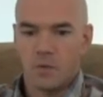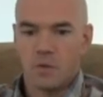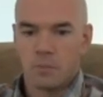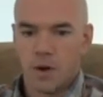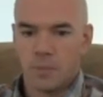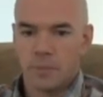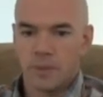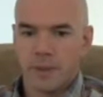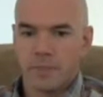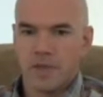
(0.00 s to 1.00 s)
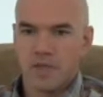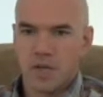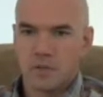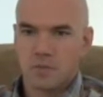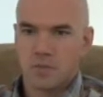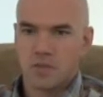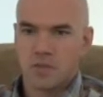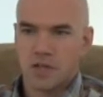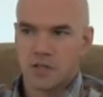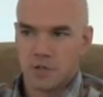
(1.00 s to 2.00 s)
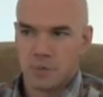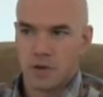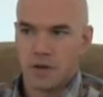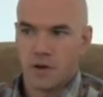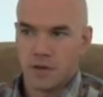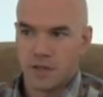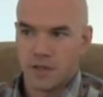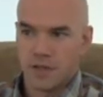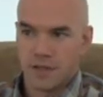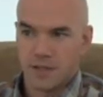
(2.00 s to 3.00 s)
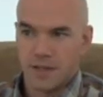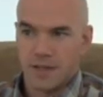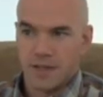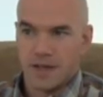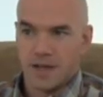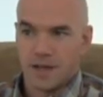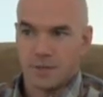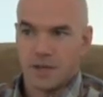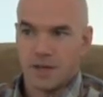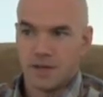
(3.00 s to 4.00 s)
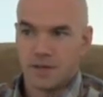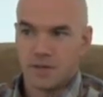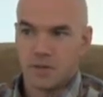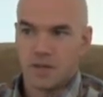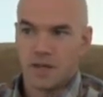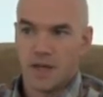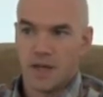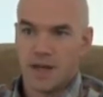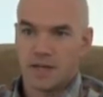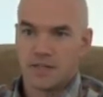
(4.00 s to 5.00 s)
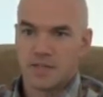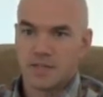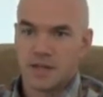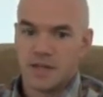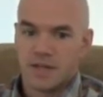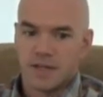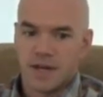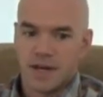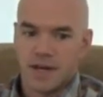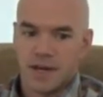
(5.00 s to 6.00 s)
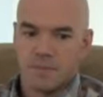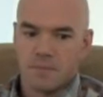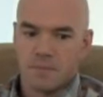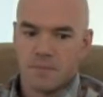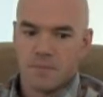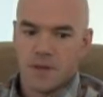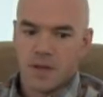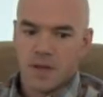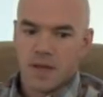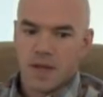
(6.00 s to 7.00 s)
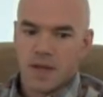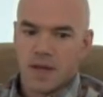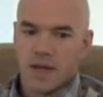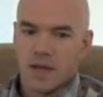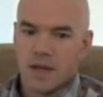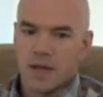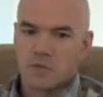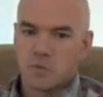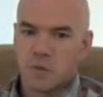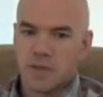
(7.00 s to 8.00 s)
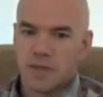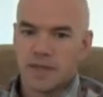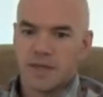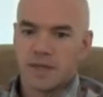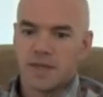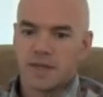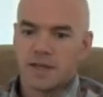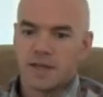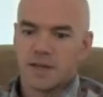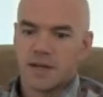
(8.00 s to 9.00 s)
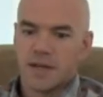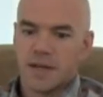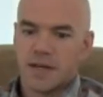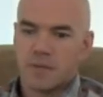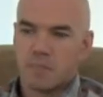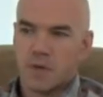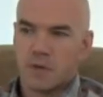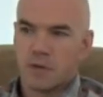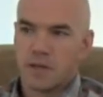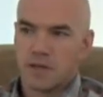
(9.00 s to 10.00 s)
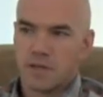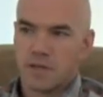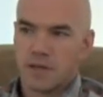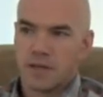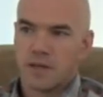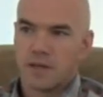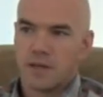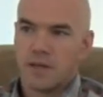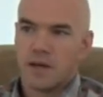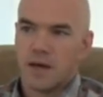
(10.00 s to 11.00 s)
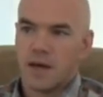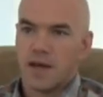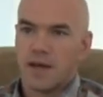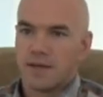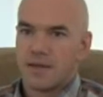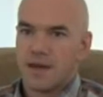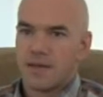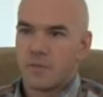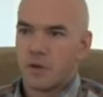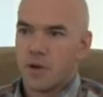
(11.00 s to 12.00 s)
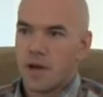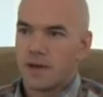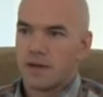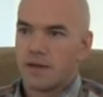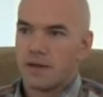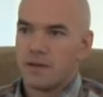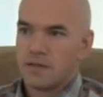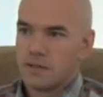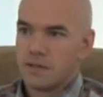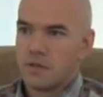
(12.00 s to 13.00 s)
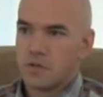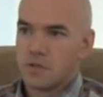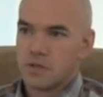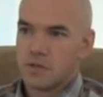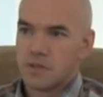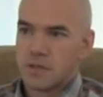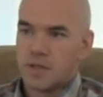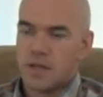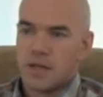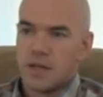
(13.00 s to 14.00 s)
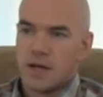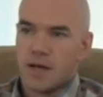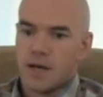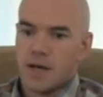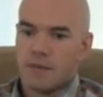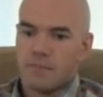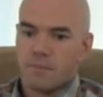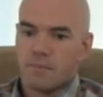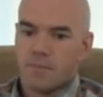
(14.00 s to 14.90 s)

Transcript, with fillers: will probably be just judged pretty harshly um, in history as, um, as really uh, imperialistic, uh, anti-democratic institutions um,